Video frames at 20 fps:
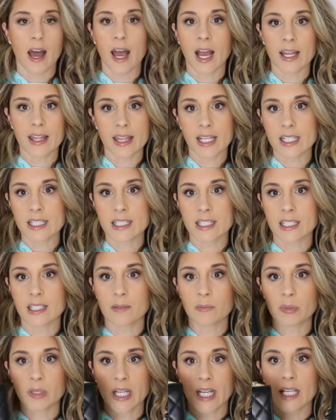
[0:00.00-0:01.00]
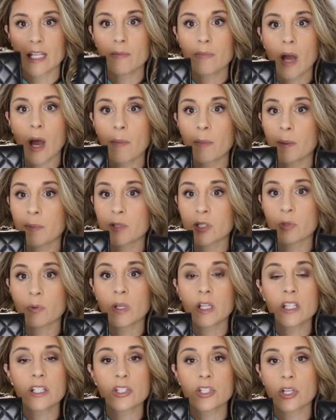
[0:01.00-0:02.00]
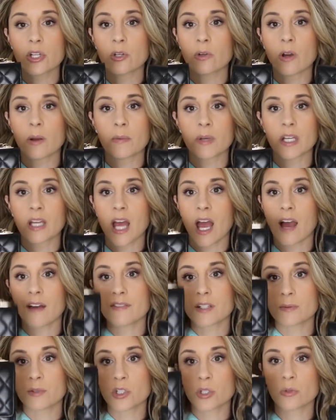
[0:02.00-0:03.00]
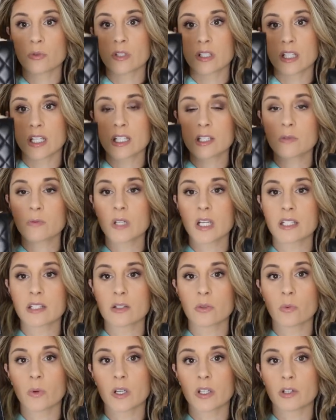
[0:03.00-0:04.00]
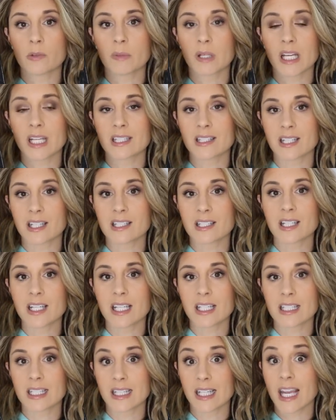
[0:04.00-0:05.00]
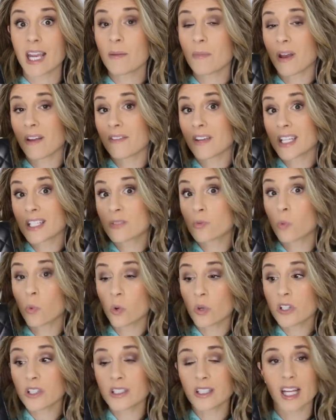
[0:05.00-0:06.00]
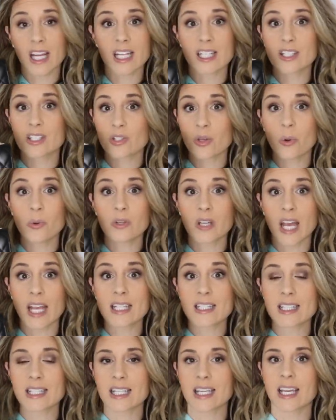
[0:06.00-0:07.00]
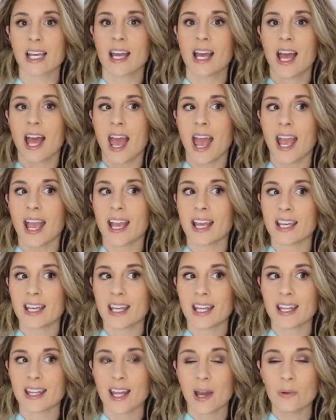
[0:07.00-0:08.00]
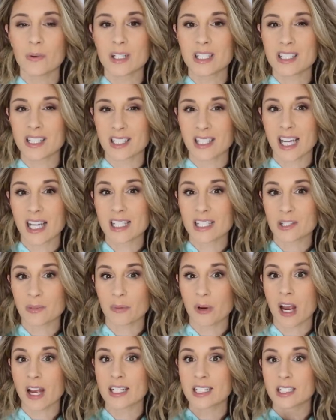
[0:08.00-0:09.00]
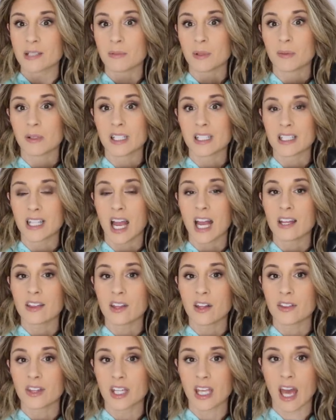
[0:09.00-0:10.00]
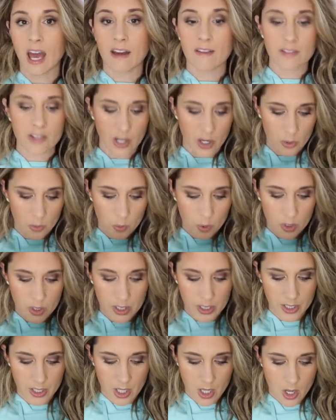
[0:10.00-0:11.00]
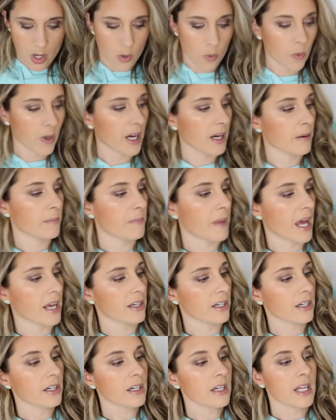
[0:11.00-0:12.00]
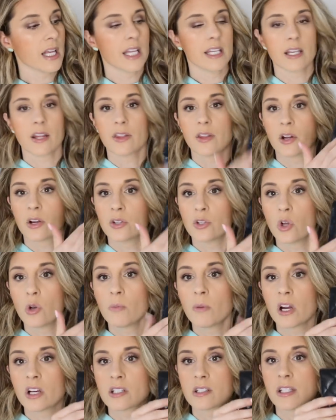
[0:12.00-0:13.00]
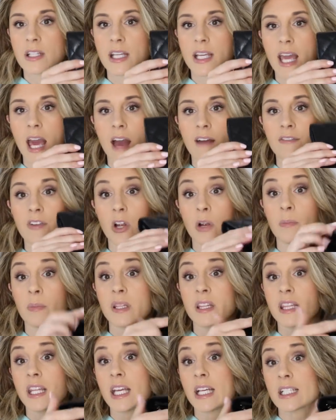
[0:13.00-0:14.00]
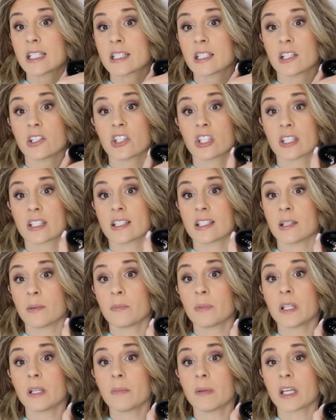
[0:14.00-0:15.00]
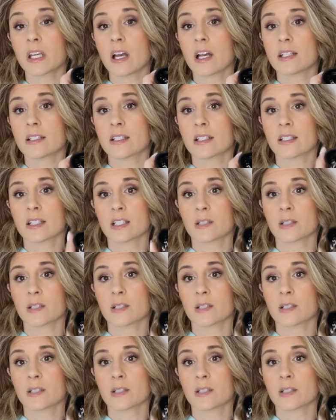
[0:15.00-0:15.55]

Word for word: things to complain about, but between the two, I'm gonna have to choose this one as the winner because since it is lamb, it's worn like so nicely, and that it's a nice surprise to me because I thought the caviar would wear better. Now, there are no marks on the caviar, but this, just simply because this is